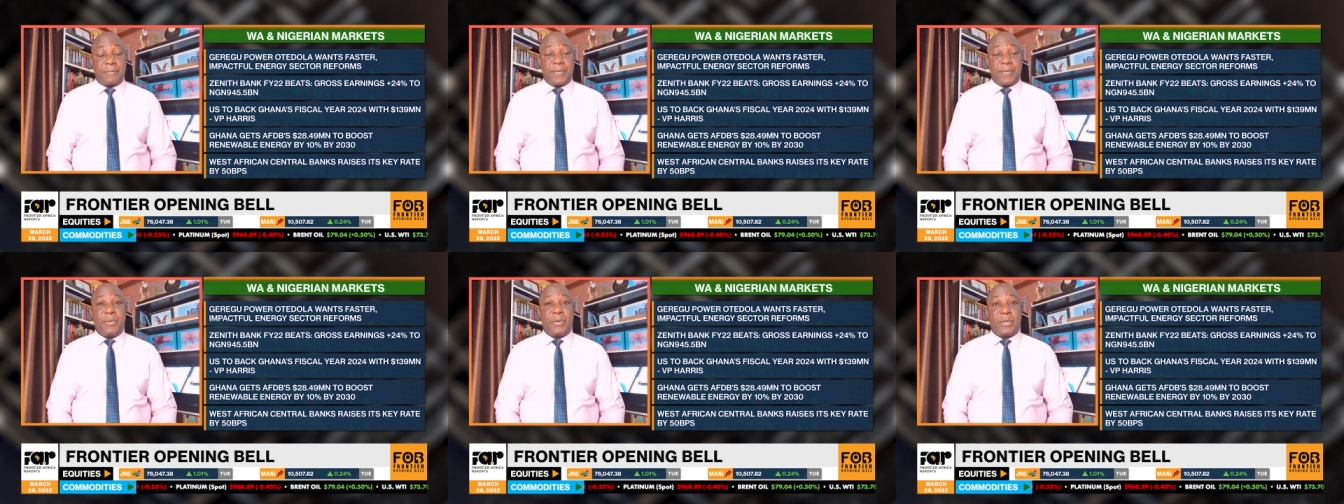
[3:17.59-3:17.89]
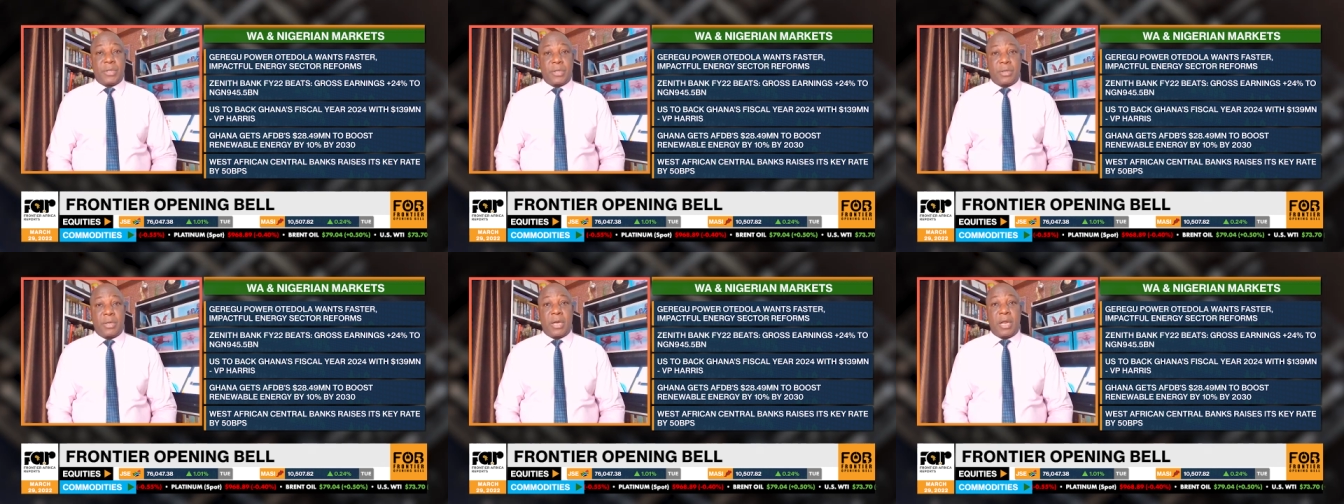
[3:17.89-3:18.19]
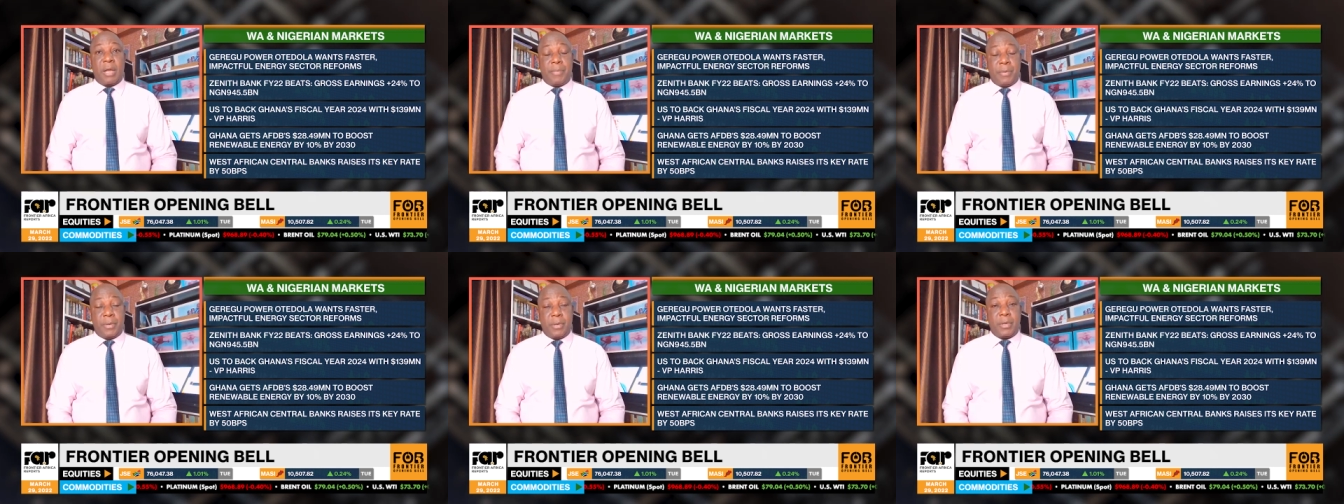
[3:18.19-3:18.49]
Femi
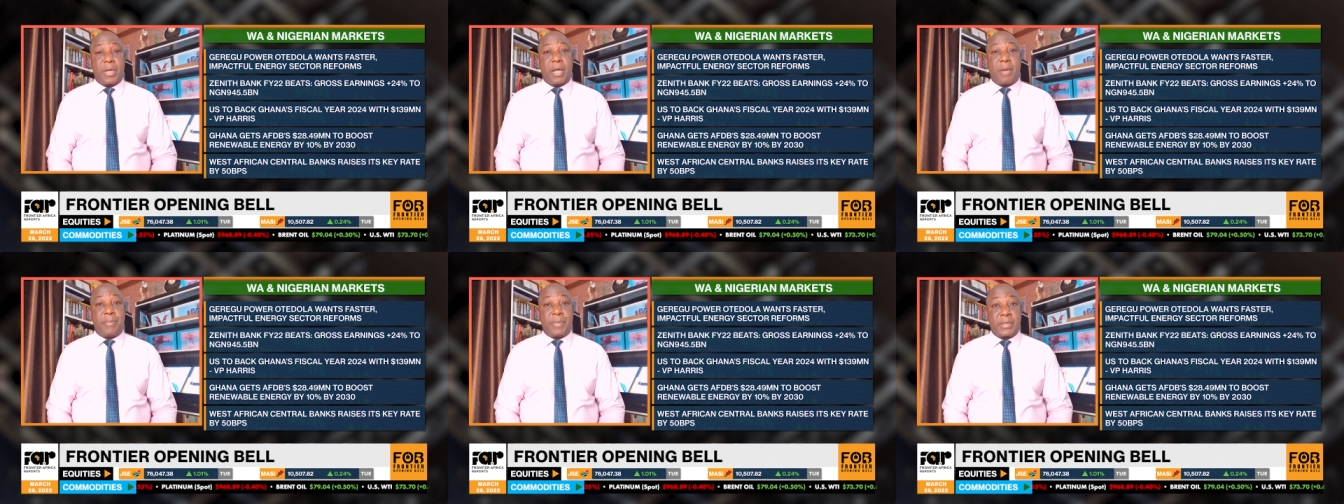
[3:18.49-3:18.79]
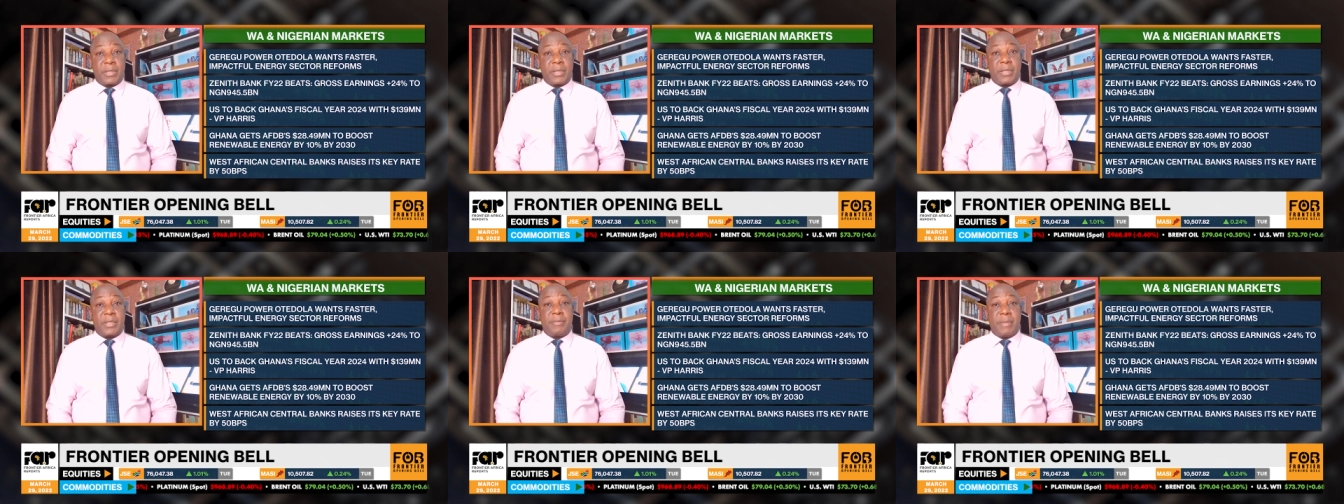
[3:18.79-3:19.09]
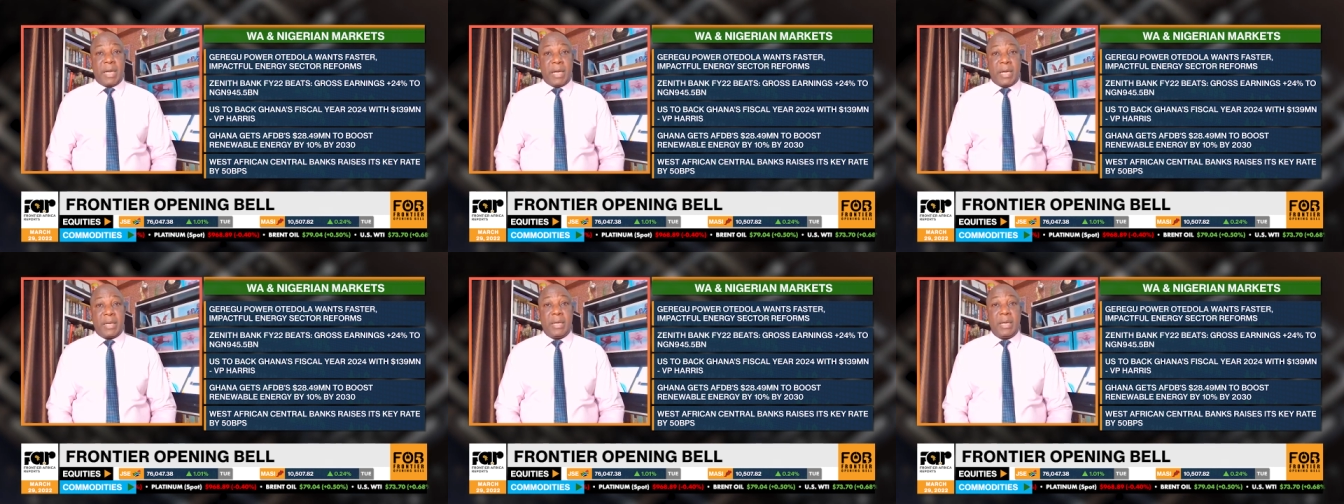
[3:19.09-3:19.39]
Otedola, billionaire
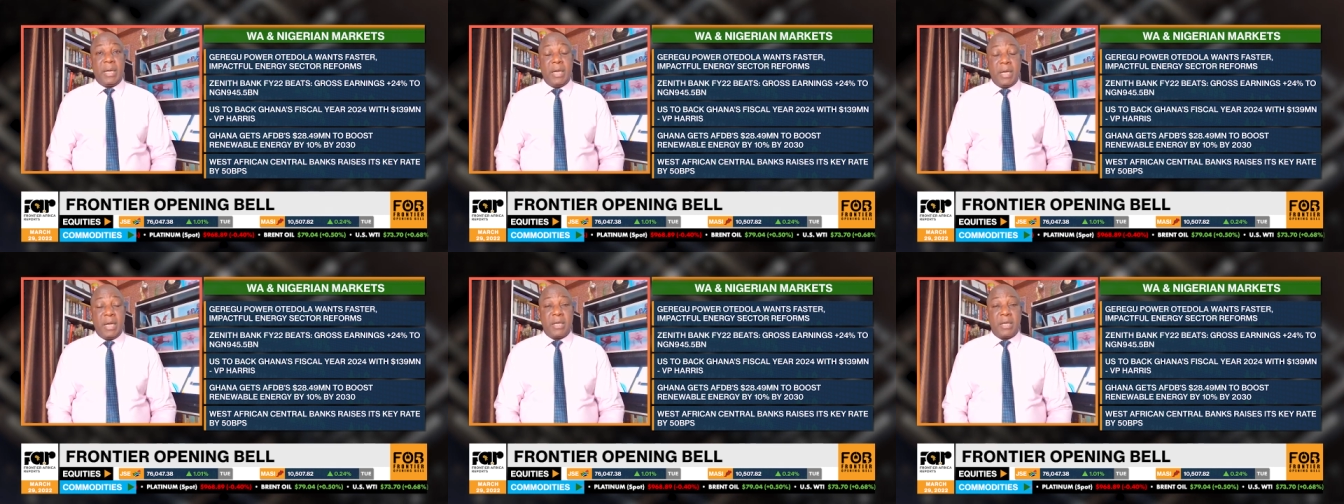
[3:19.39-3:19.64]
businessman,